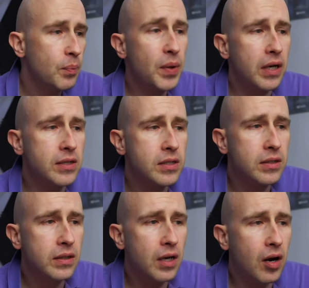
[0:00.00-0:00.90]
But
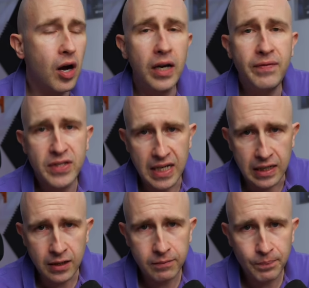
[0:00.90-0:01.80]
I've
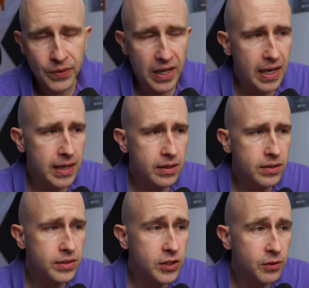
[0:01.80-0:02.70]
seen it,
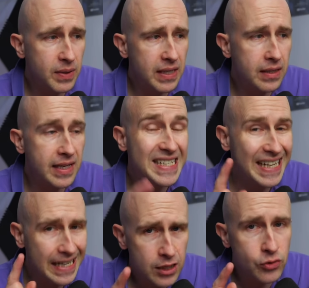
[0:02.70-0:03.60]
and to me, it
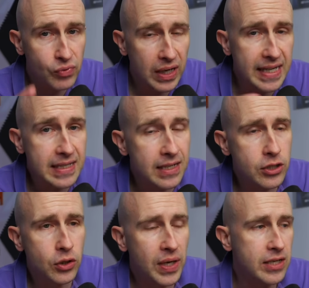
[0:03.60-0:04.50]
is related
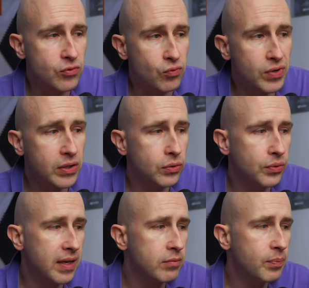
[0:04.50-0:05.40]
to his
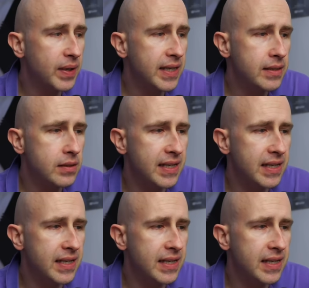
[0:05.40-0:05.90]
real number plate.